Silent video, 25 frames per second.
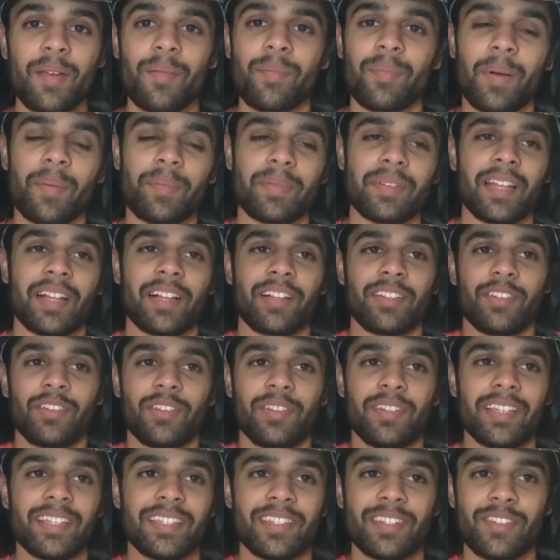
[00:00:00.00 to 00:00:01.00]
I'm telling you,
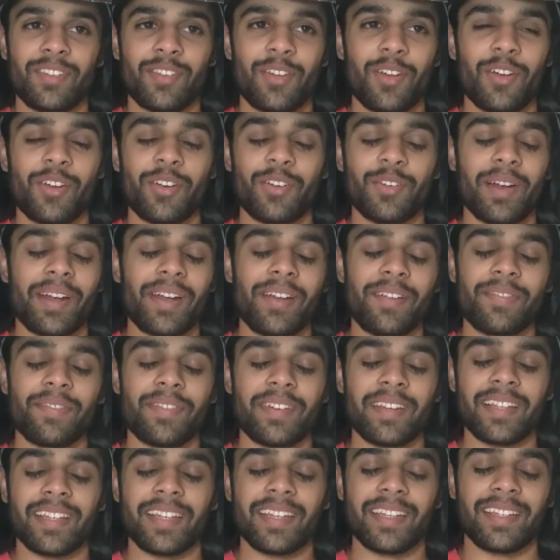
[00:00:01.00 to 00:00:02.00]
there's no greater
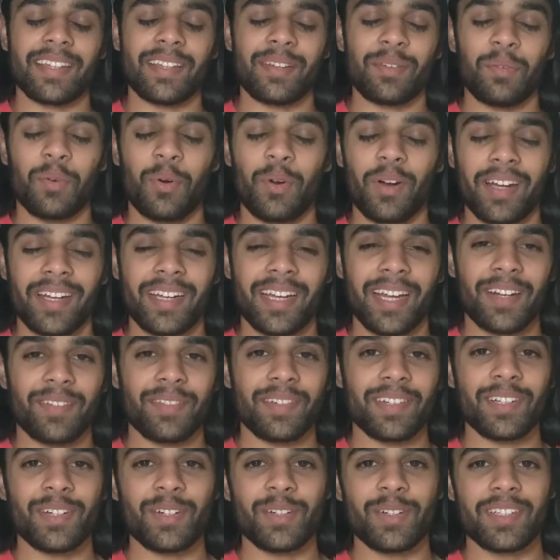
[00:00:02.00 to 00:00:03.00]
feeling than walking out of a
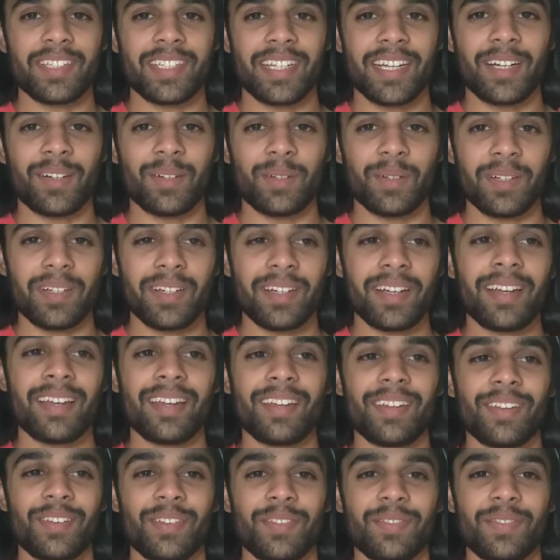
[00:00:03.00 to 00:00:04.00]
cold shower.
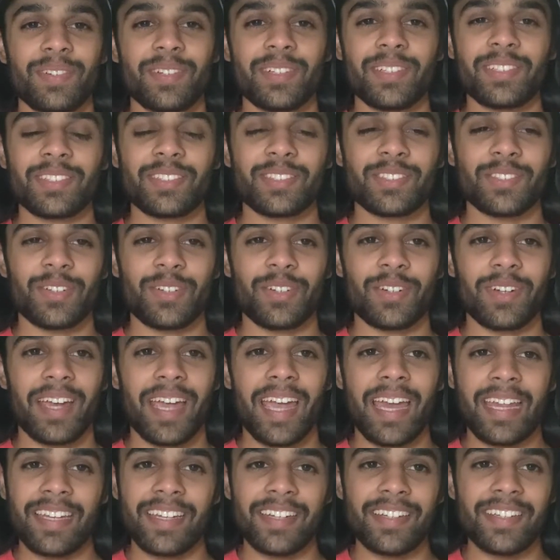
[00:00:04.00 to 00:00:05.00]
You feel so
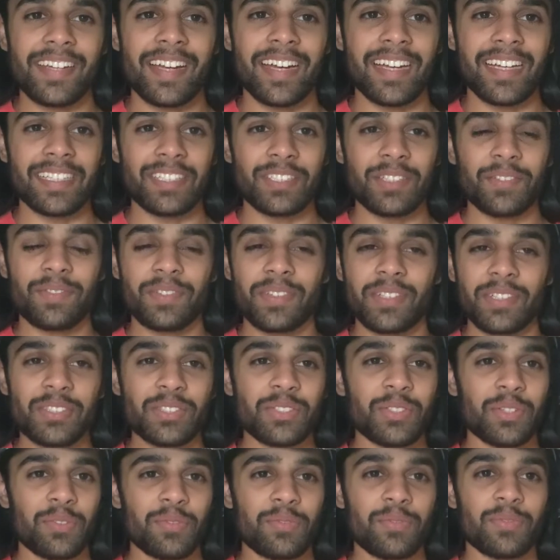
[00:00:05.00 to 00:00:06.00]
energized, you feel
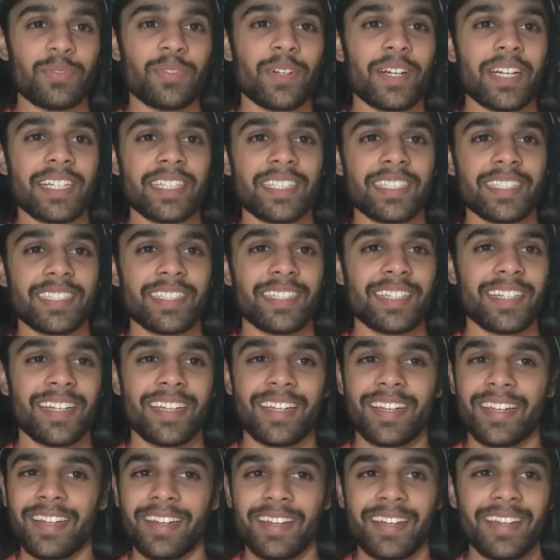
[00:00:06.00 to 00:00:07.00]
so fresh.
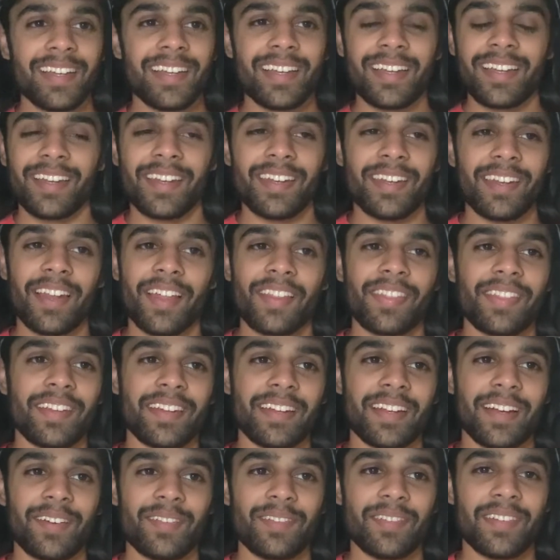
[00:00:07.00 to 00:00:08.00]
Nothing
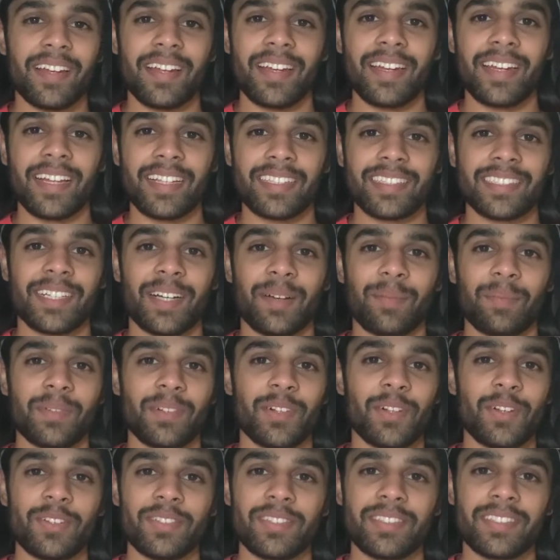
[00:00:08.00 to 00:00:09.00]
I've done has come
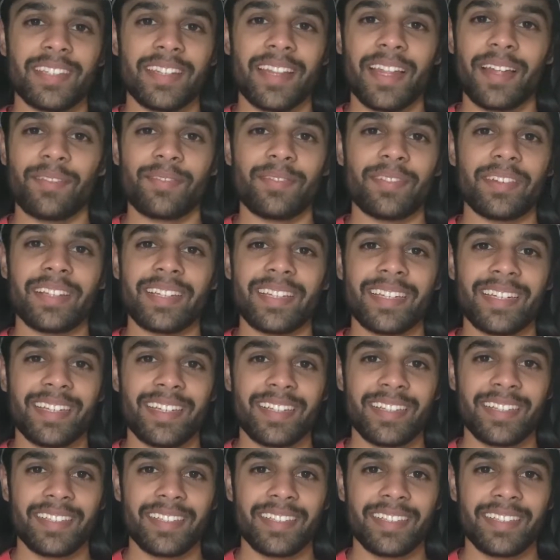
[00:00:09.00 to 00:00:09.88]
close to that feeling.